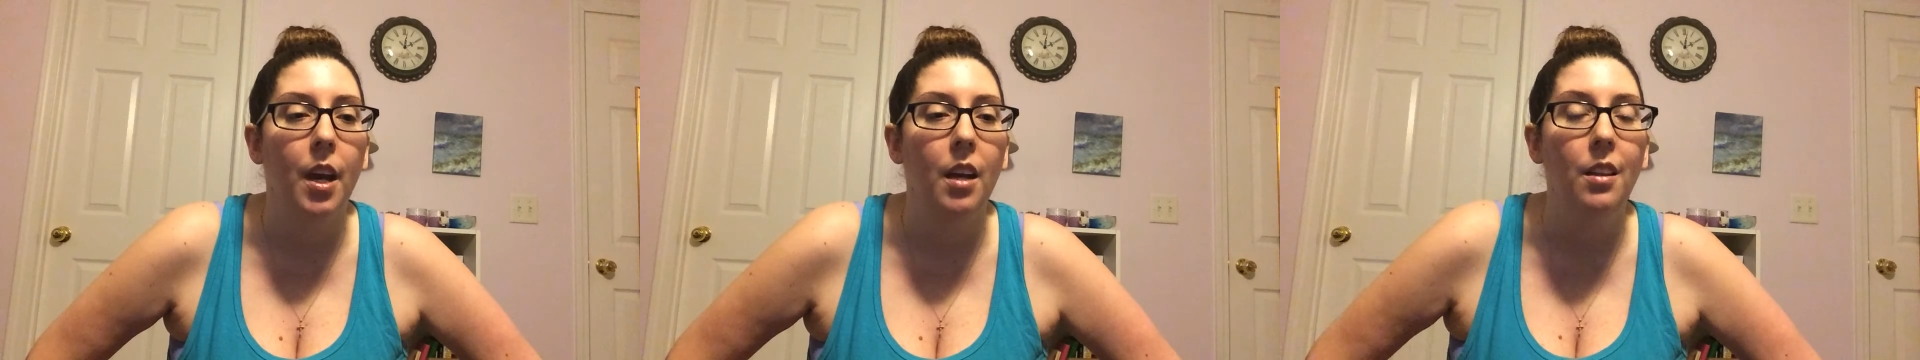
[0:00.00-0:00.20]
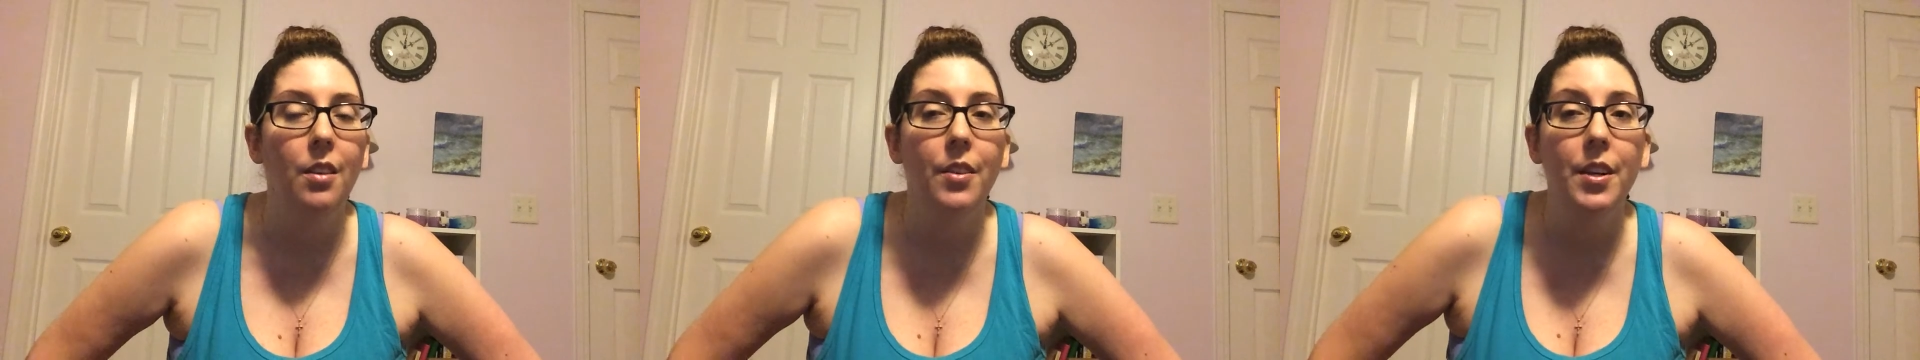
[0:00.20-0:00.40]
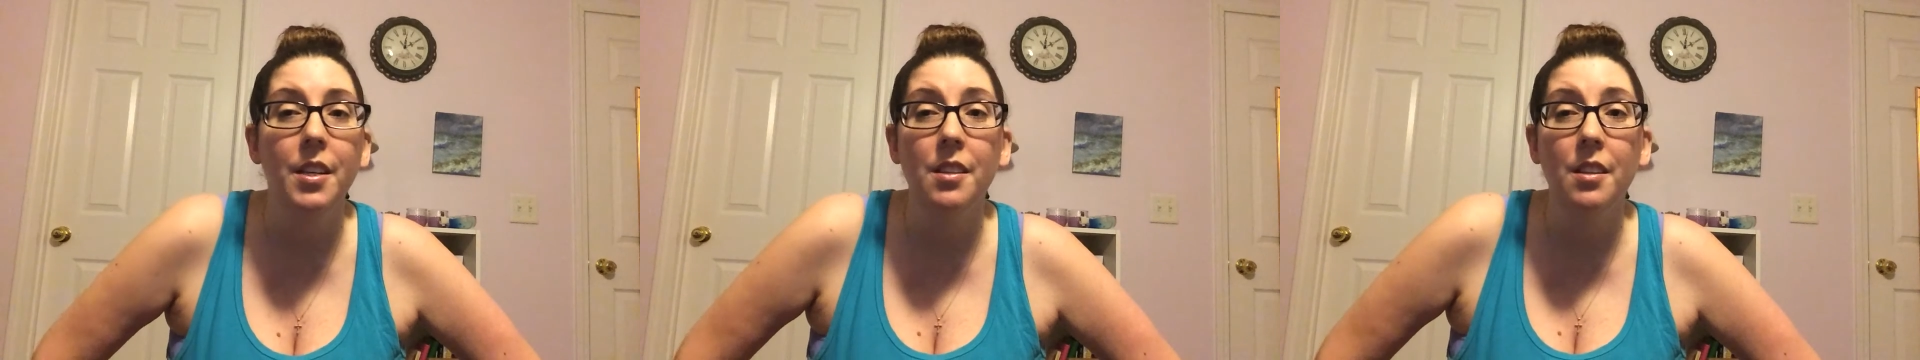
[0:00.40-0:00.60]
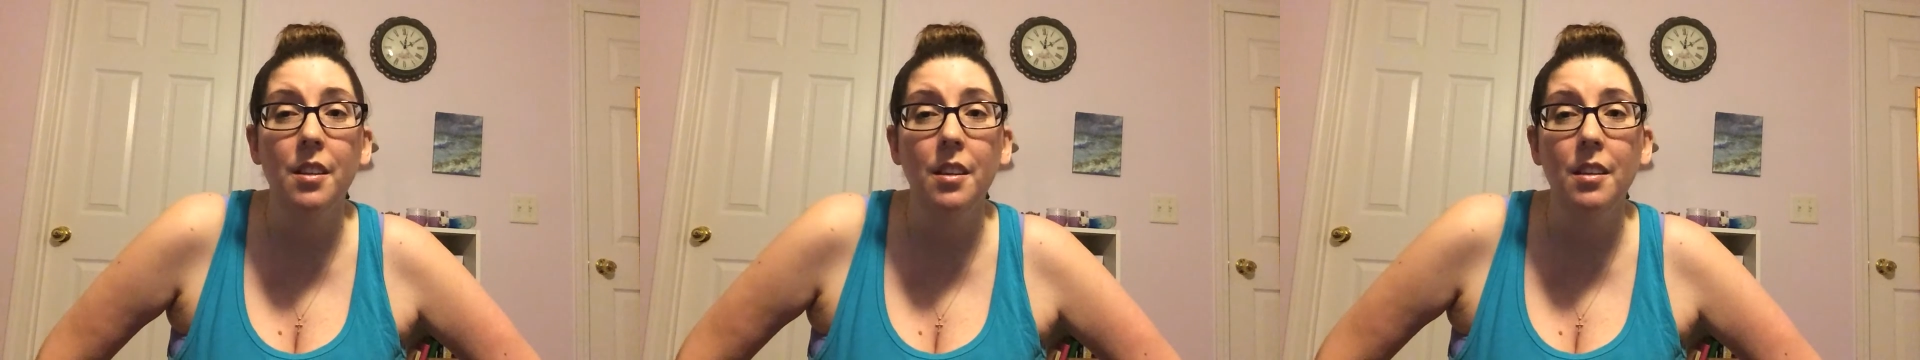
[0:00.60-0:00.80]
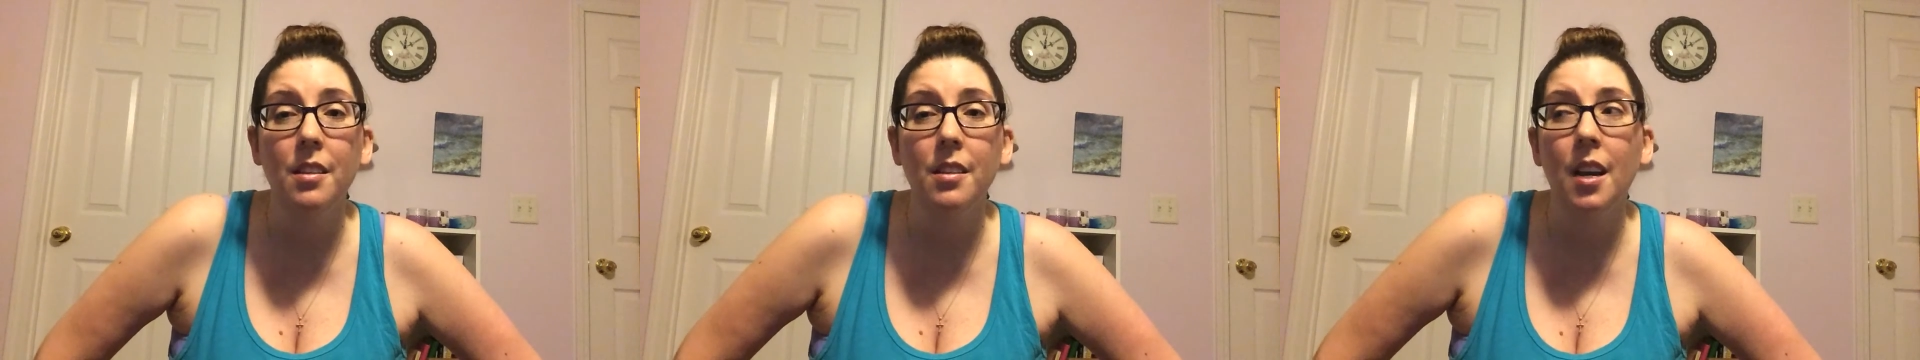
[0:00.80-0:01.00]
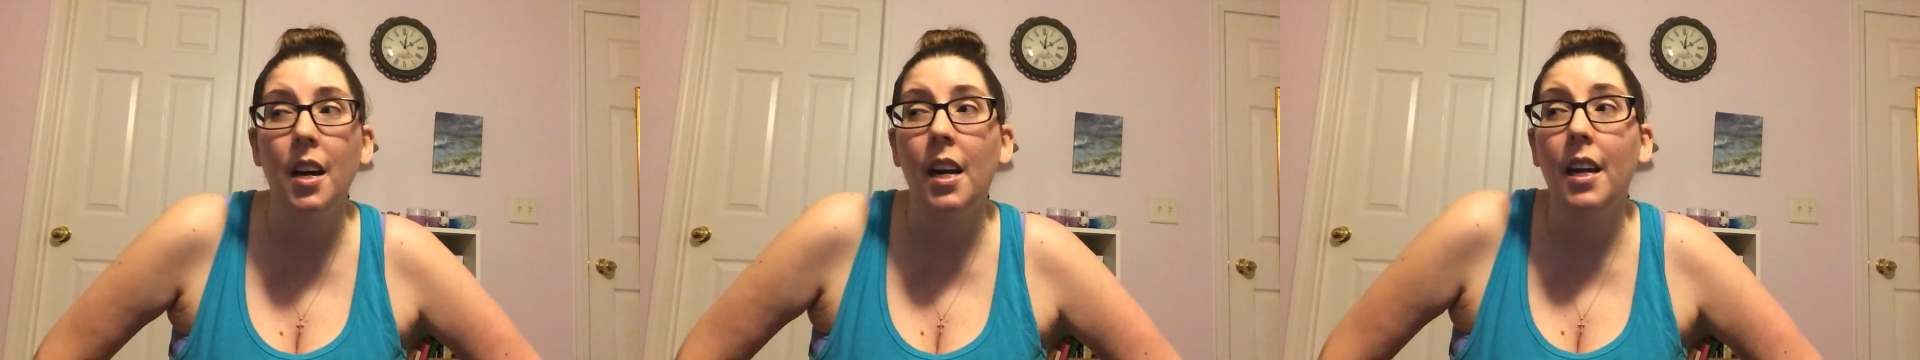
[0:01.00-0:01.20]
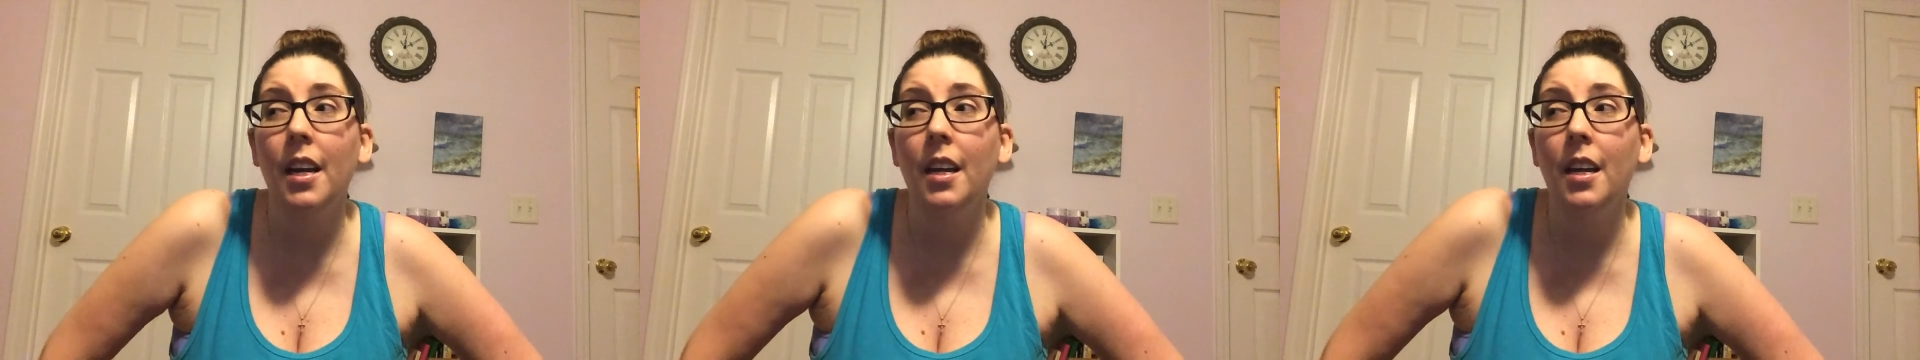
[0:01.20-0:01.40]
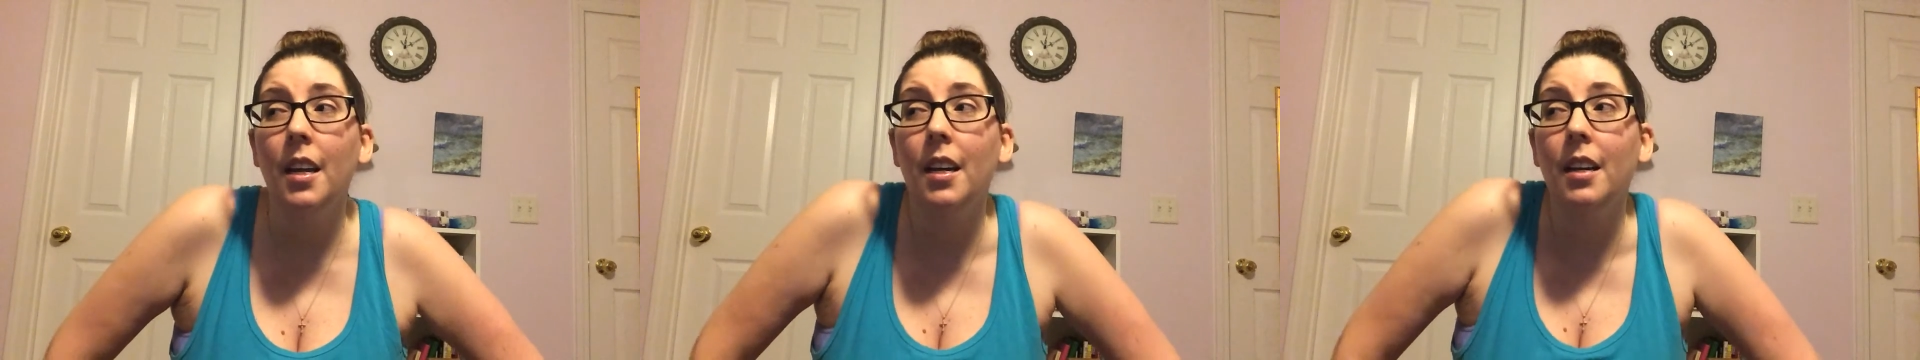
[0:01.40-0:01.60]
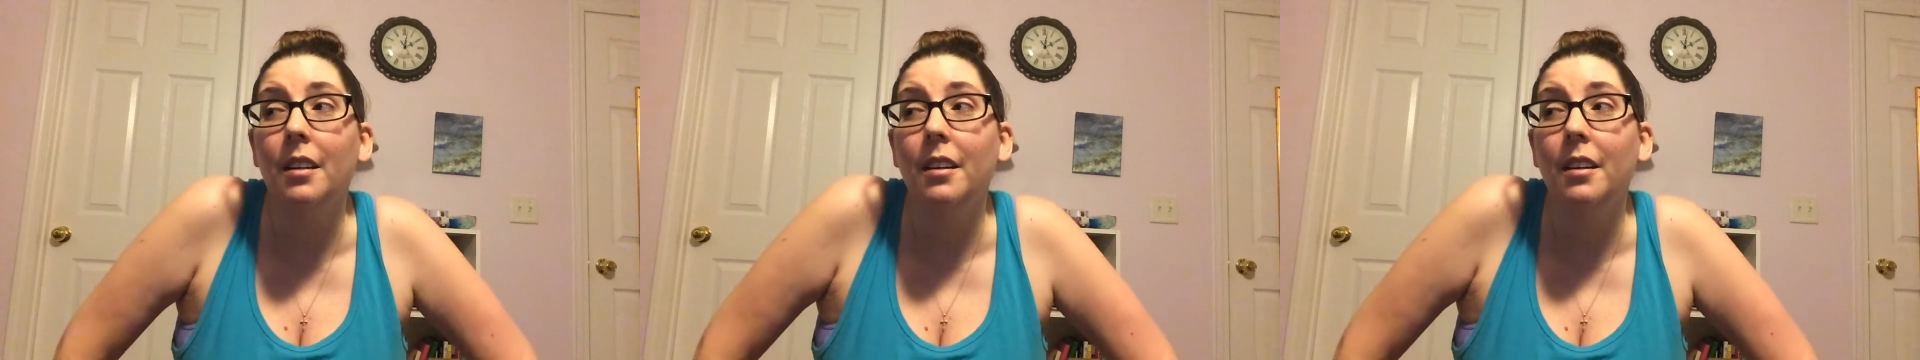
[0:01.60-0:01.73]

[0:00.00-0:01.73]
and the reason is I,